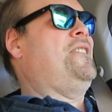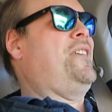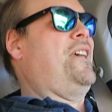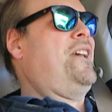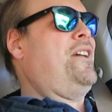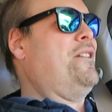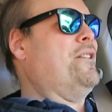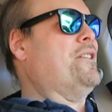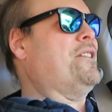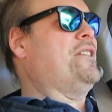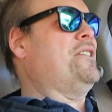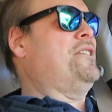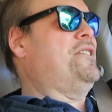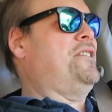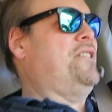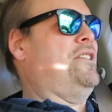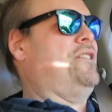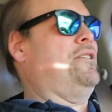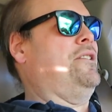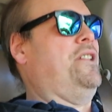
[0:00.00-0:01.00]
They are
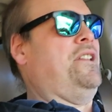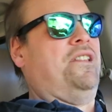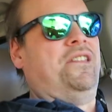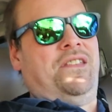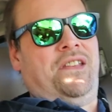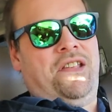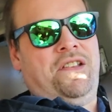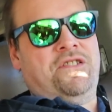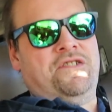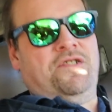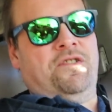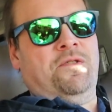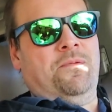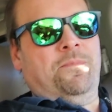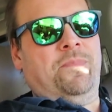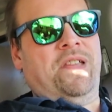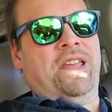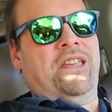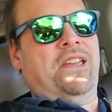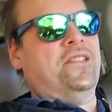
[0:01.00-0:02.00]
considered essential
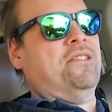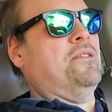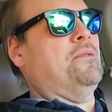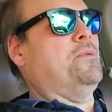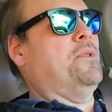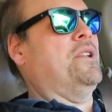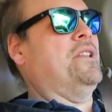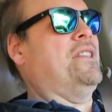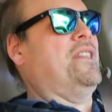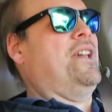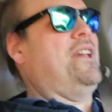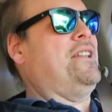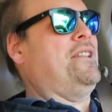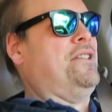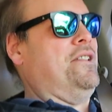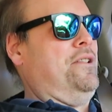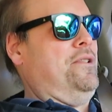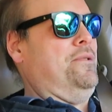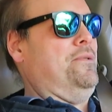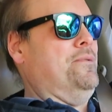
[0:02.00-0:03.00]
because of what they
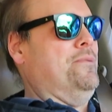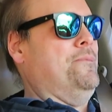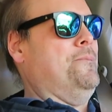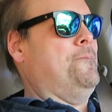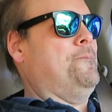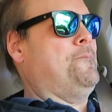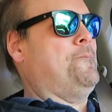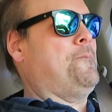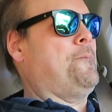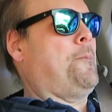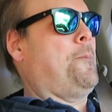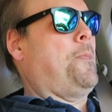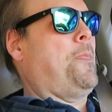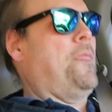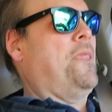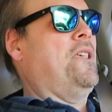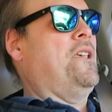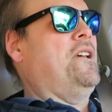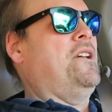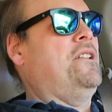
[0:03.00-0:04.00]
do.
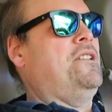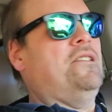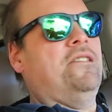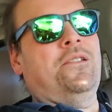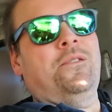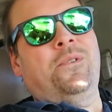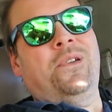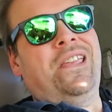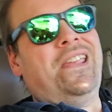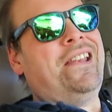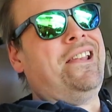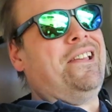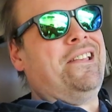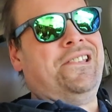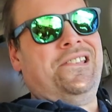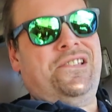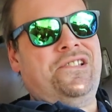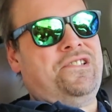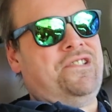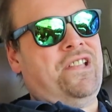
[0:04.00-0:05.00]
So he
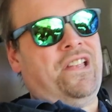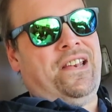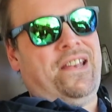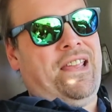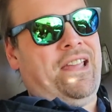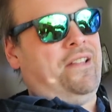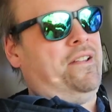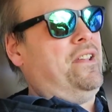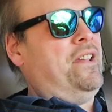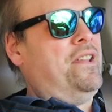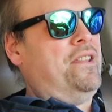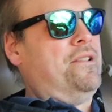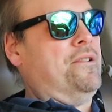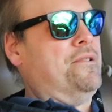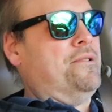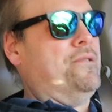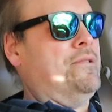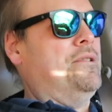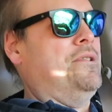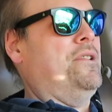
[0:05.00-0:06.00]
doesn't shut down
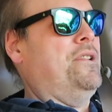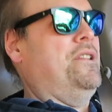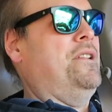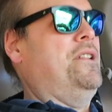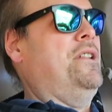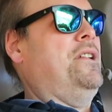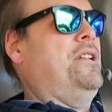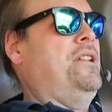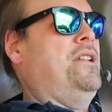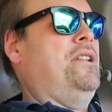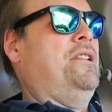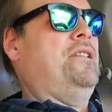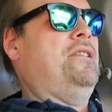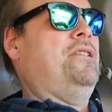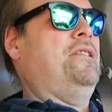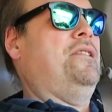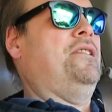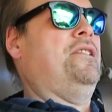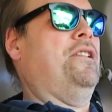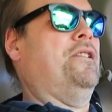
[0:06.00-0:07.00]
either.
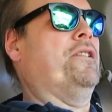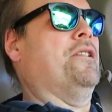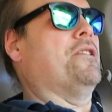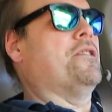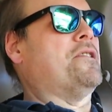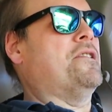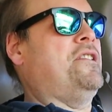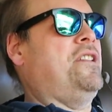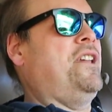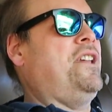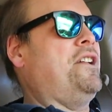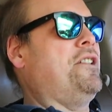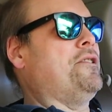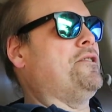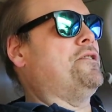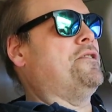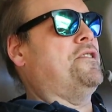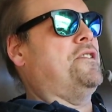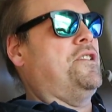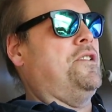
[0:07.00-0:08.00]
There are
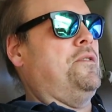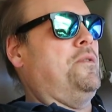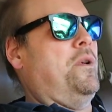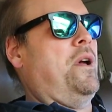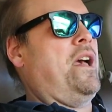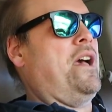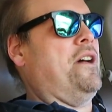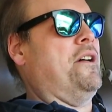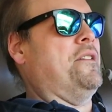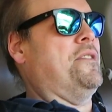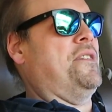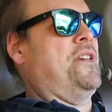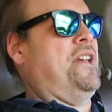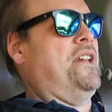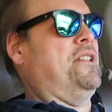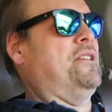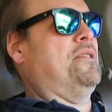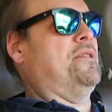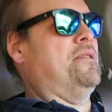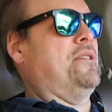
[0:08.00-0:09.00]
tiers to how
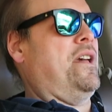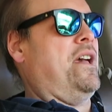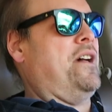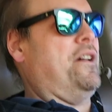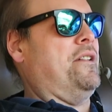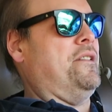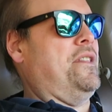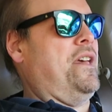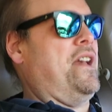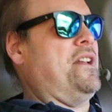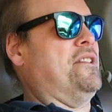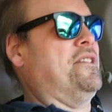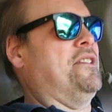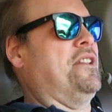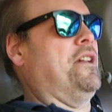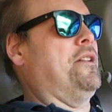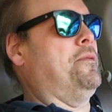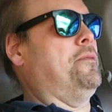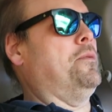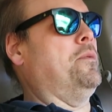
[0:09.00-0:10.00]
things, how that
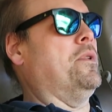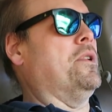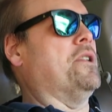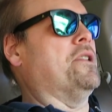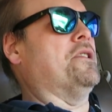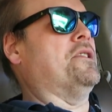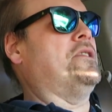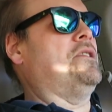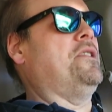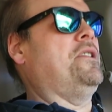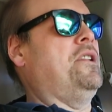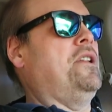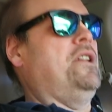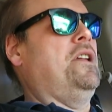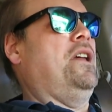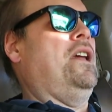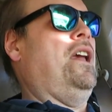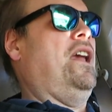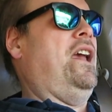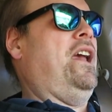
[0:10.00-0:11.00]
stuff works.
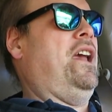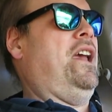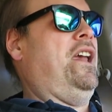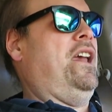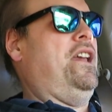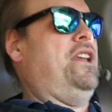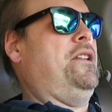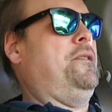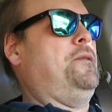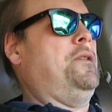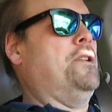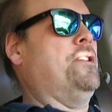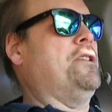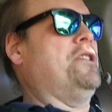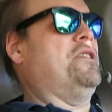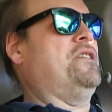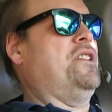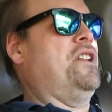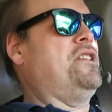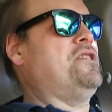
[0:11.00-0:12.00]
And if
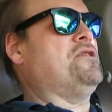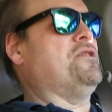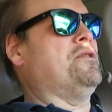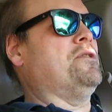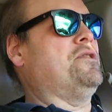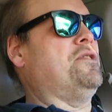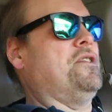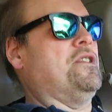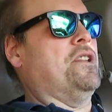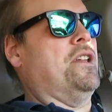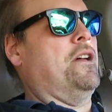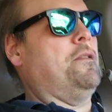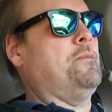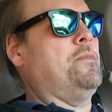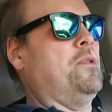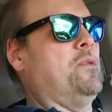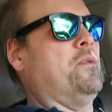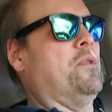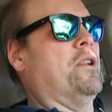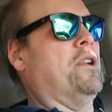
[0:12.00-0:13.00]
you're essential to the
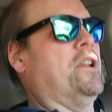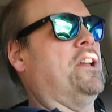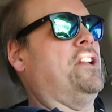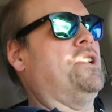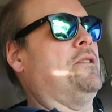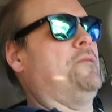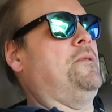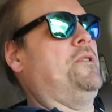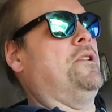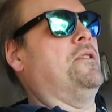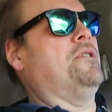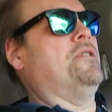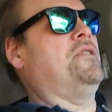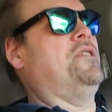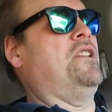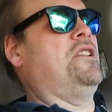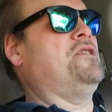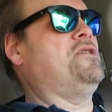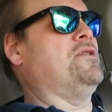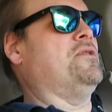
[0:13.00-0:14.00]
government working, or if you're
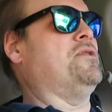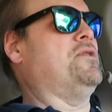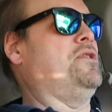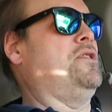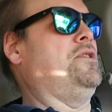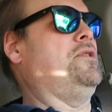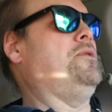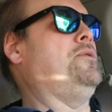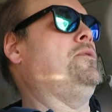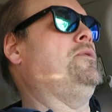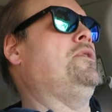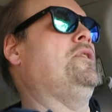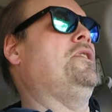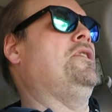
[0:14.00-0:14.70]
essential to